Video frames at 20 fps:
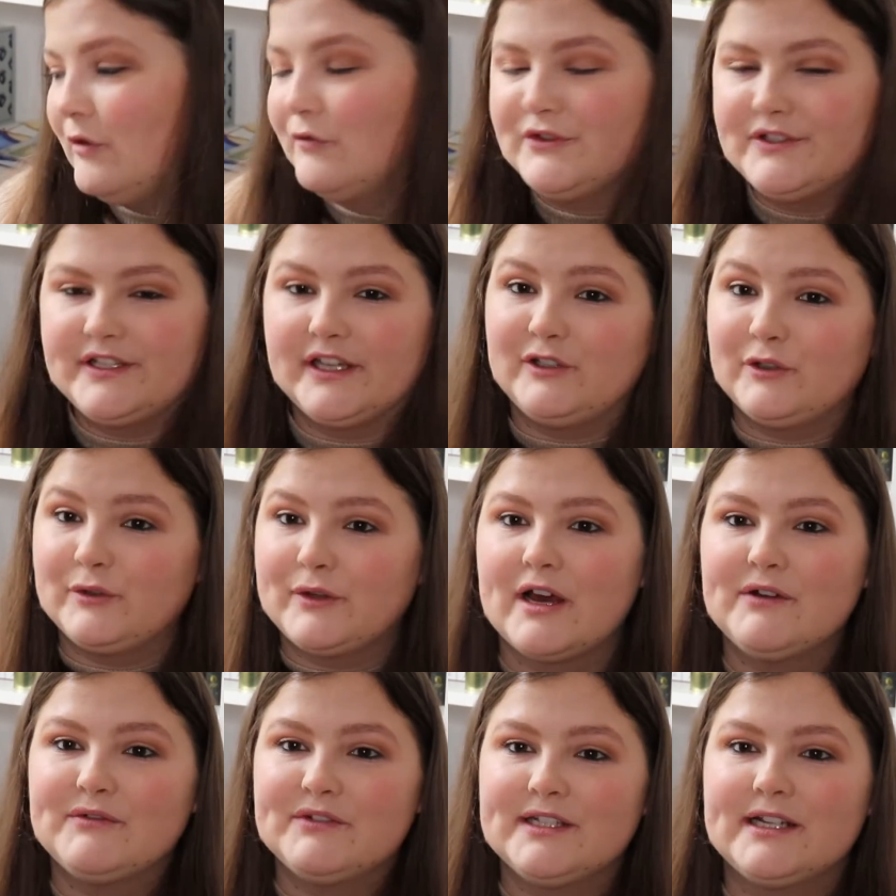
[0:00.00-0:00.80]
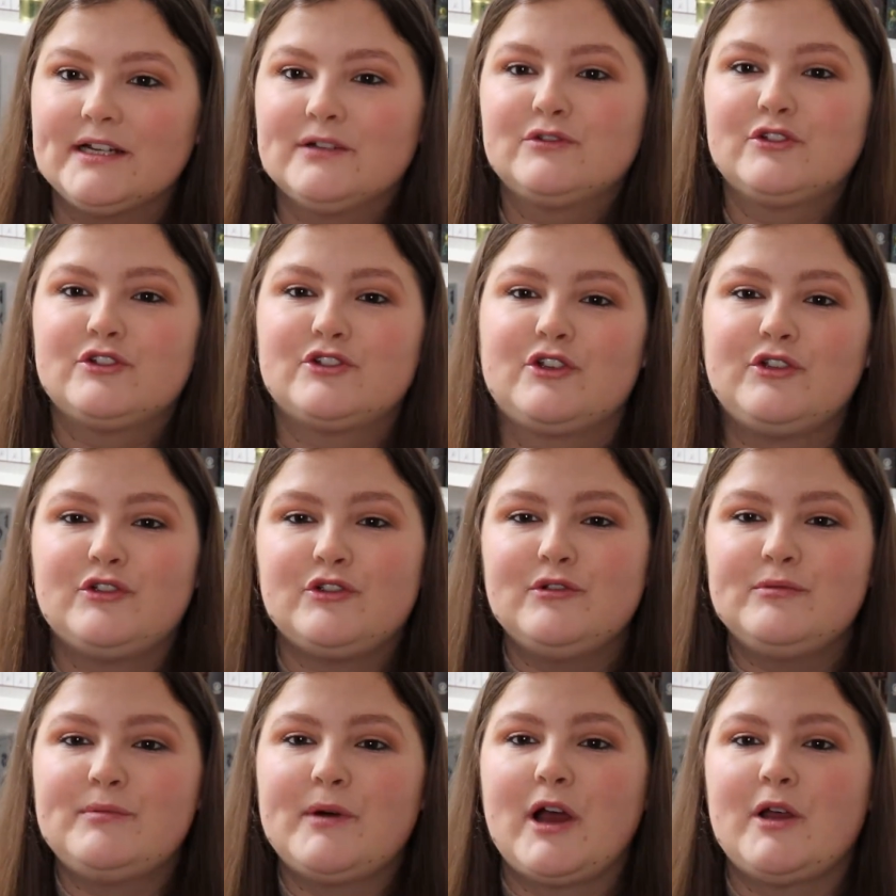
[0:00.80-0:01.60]
Obviously I don't have it now to show
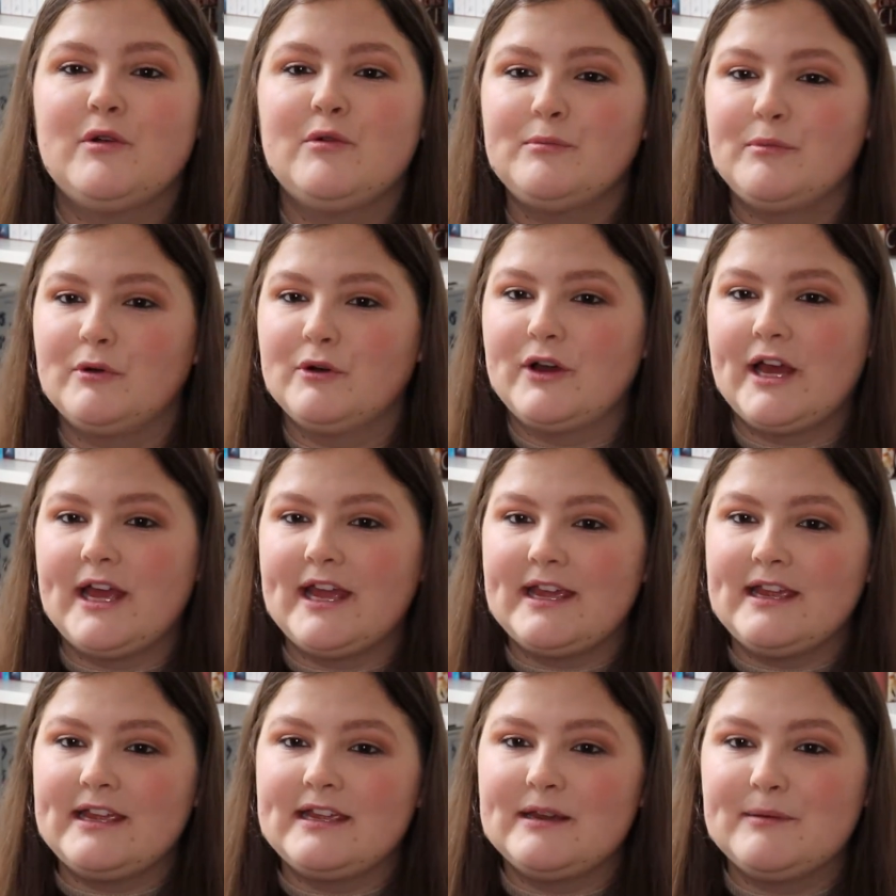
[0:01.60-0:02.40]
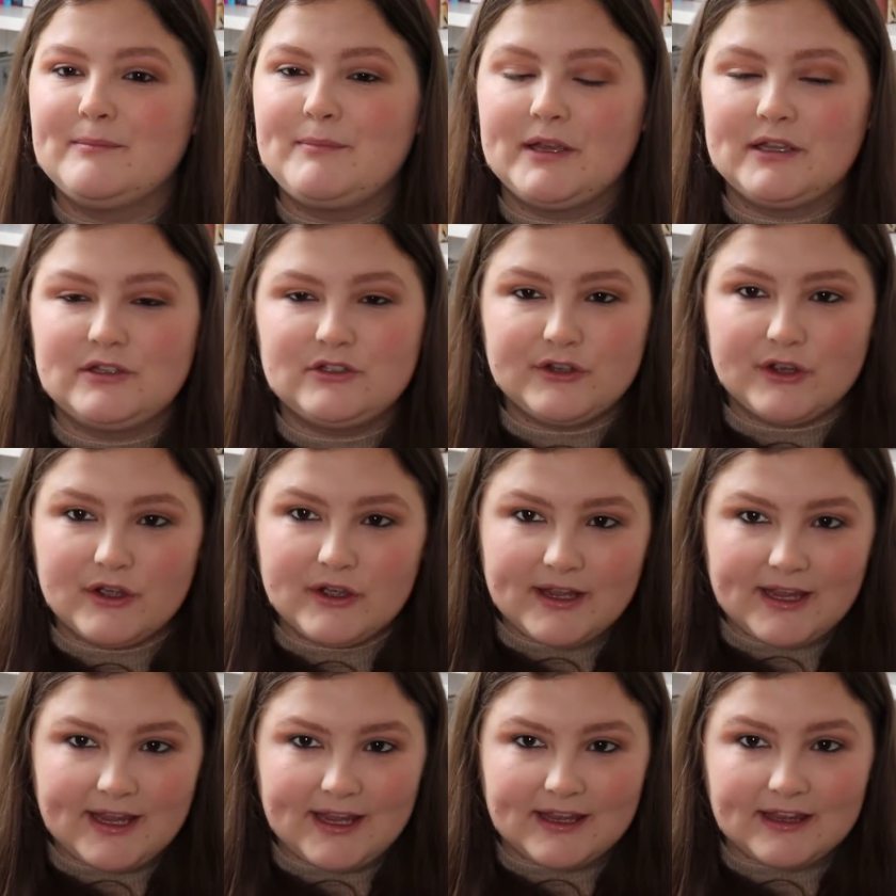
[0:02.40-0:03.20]
you, but I will put a picture
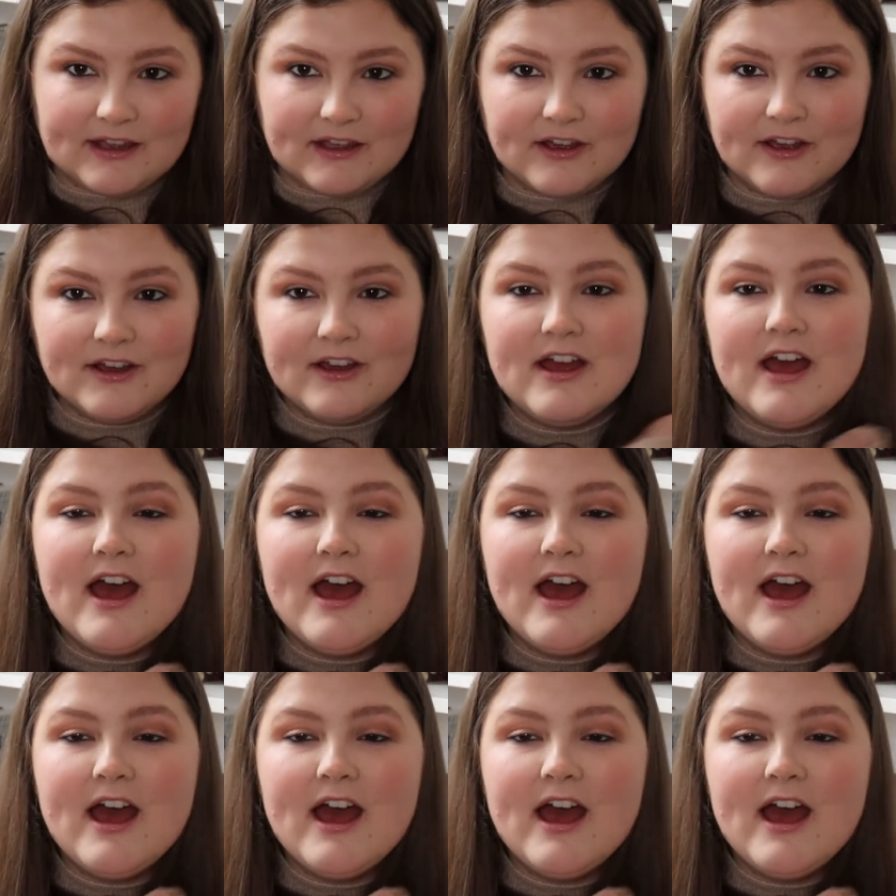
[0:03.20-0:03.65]
here.